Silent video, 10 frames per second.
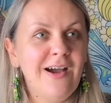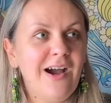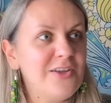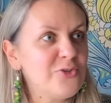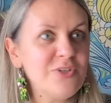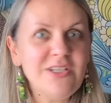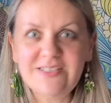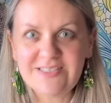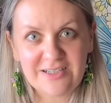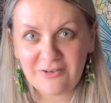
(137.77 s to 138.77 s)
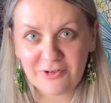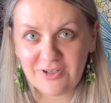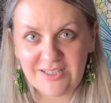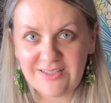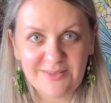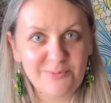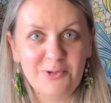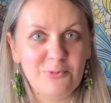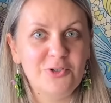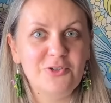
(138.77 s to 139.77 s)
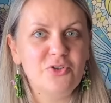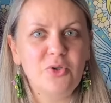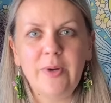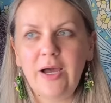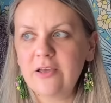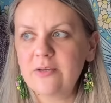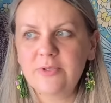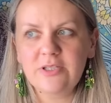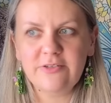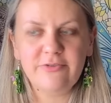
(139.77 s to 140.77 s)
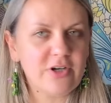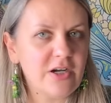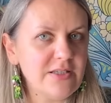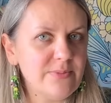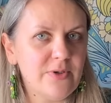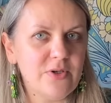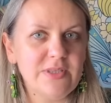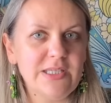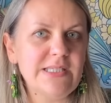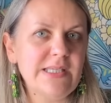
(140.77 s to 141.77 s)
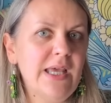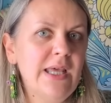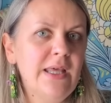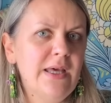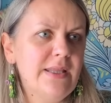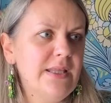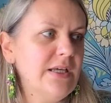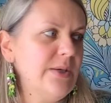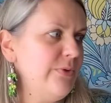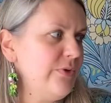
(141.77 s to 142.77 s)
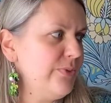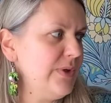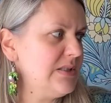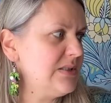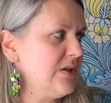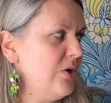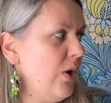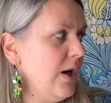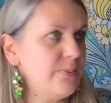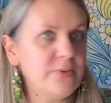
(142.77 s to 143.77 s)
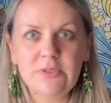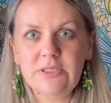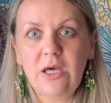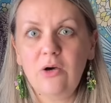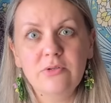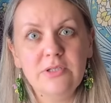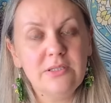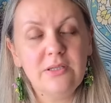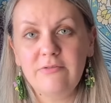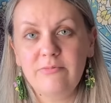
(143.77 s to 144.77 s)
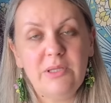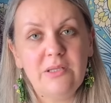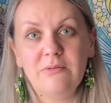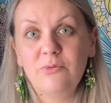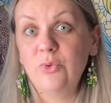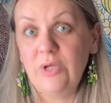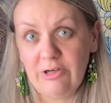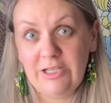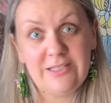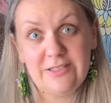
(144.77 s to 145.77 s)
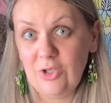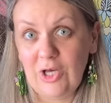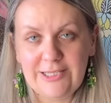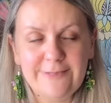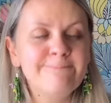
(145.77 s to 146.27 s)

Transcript: I rediscovered it in my wardrobe. I completely forgot about this. And then a couple of weeks ago I pulled it out and I've been wearing it a lot.